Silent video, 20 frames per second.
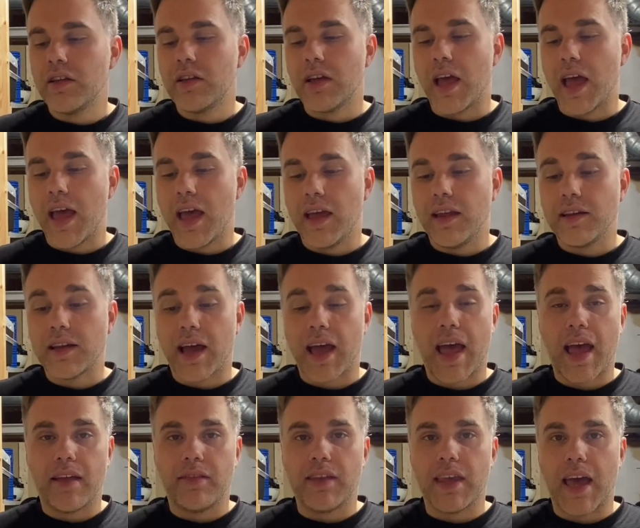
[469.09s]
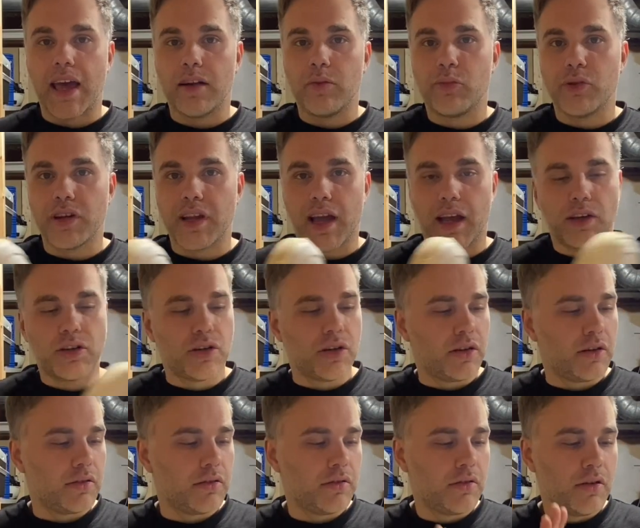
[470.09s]
and I had the added
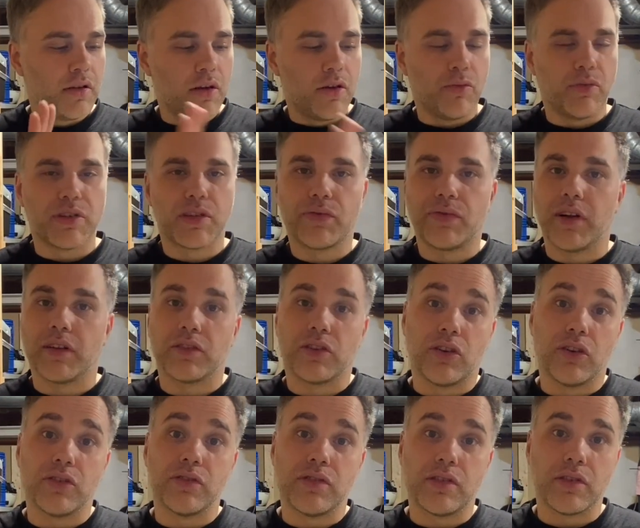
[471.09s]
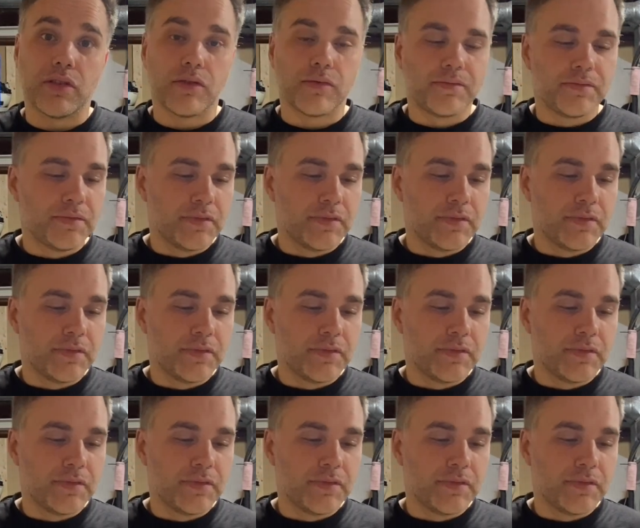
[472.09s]
protection, which felt good too.